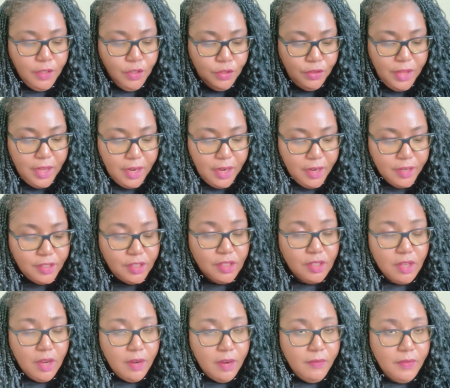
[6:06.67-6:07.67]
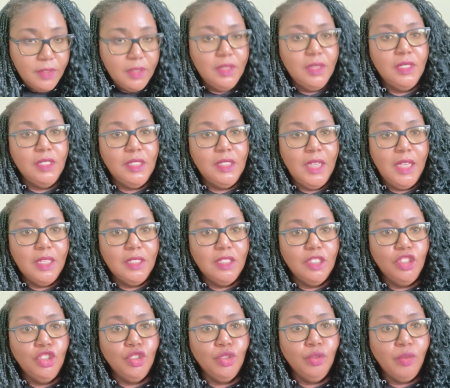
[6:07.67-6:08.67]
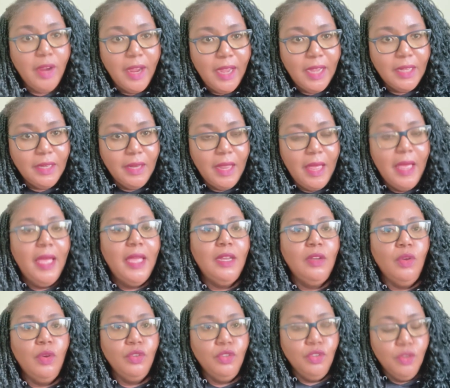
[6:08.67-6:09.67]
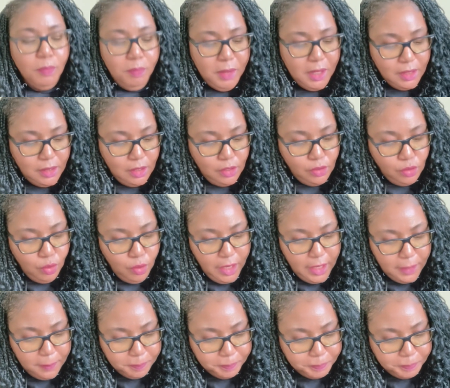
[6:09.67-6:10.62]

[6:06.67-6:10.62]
their services as a trade line on your business credit